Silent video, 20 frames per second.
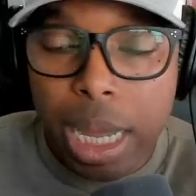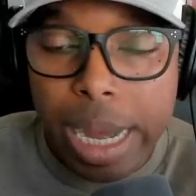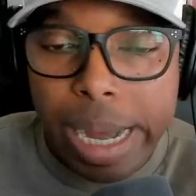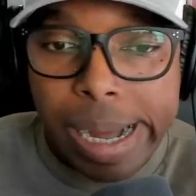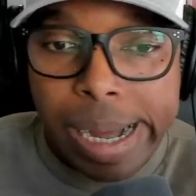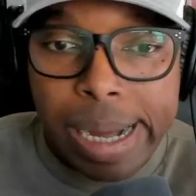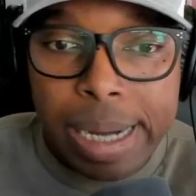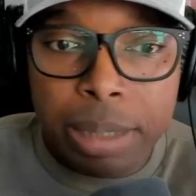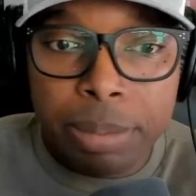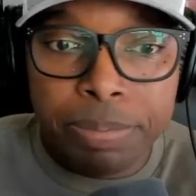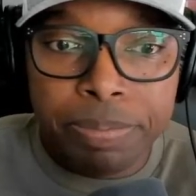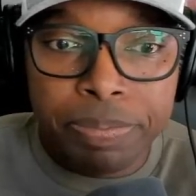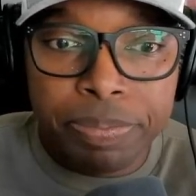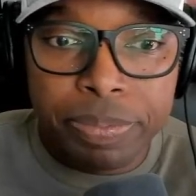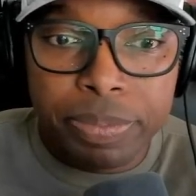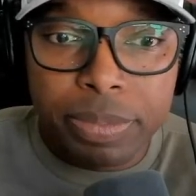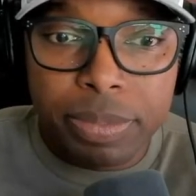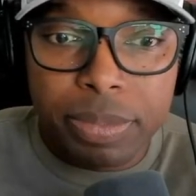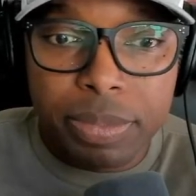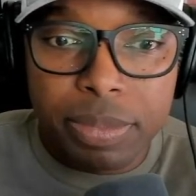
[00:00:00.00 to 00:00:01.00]

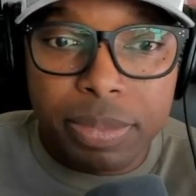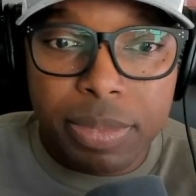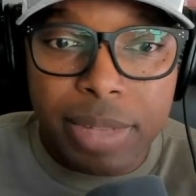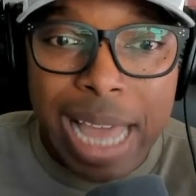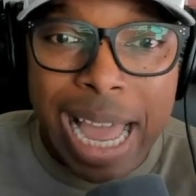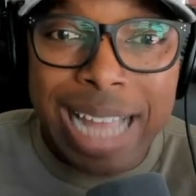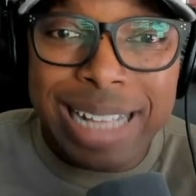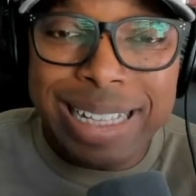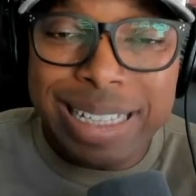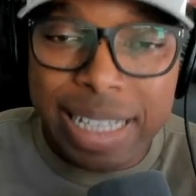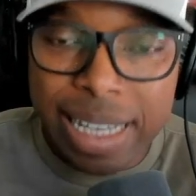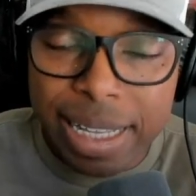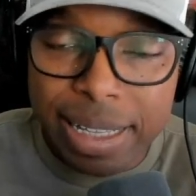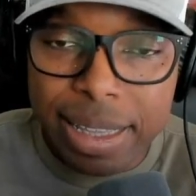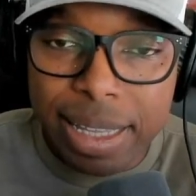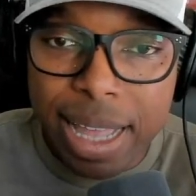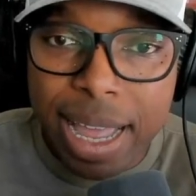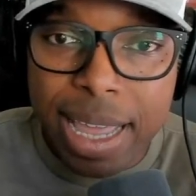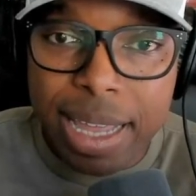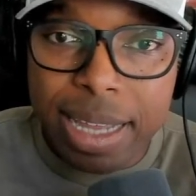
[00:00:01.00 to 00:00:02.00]
I did
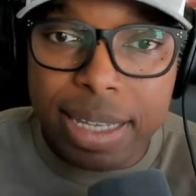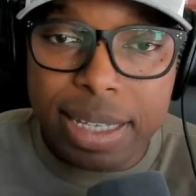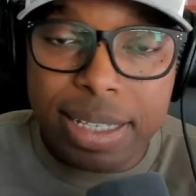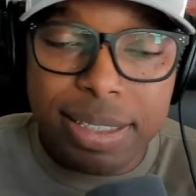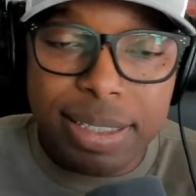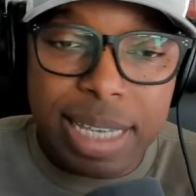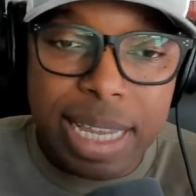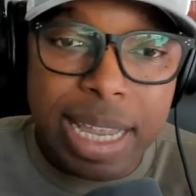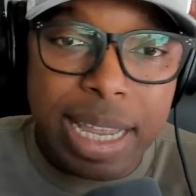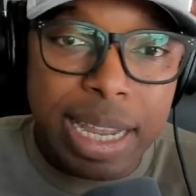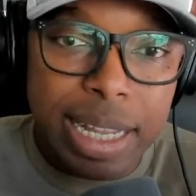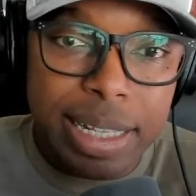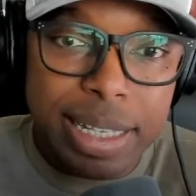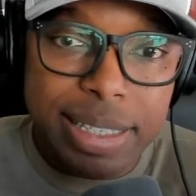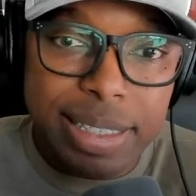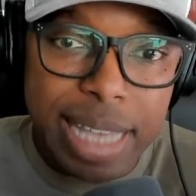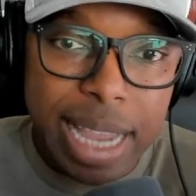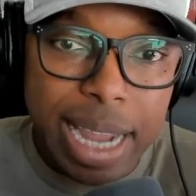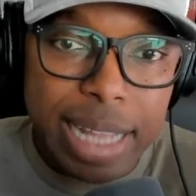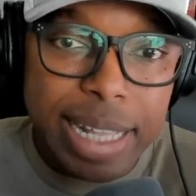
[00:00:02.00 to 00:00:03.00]
like seeing in the
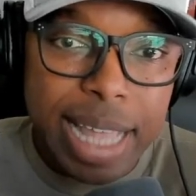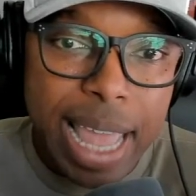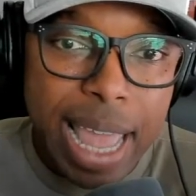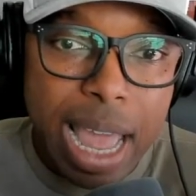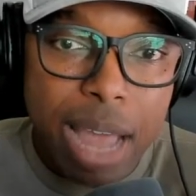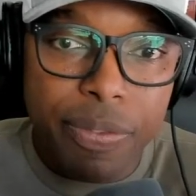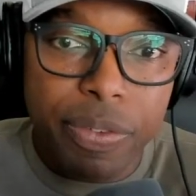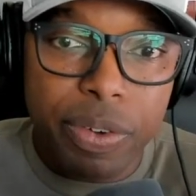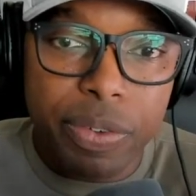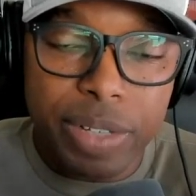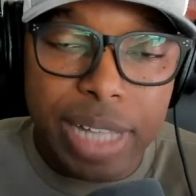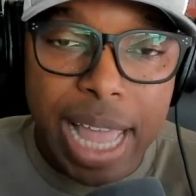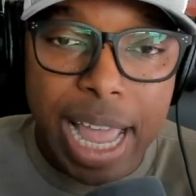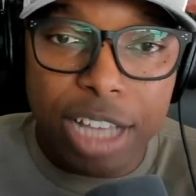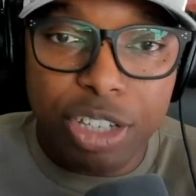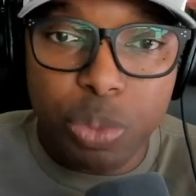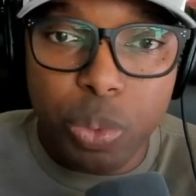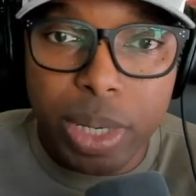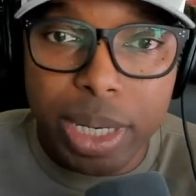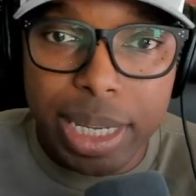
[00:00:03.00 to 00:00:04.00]
second half of
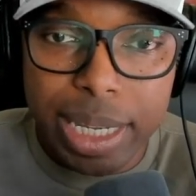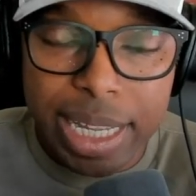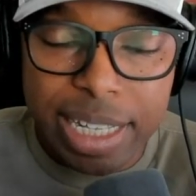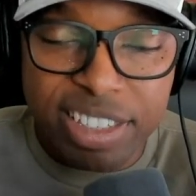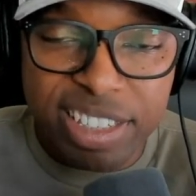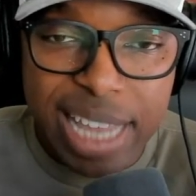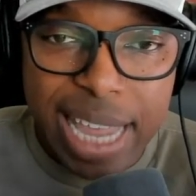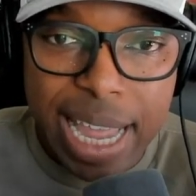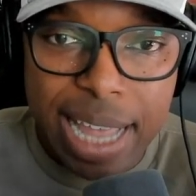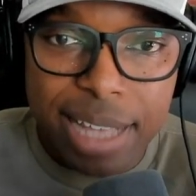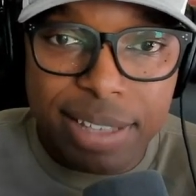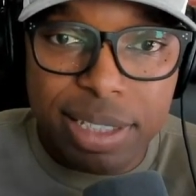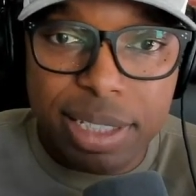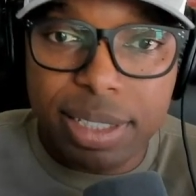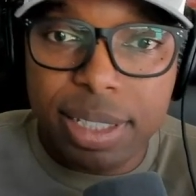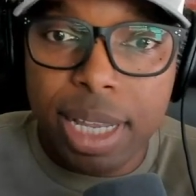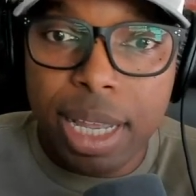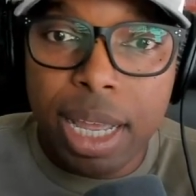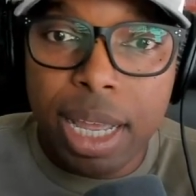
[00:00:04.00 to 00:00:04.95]
last week against Kansas,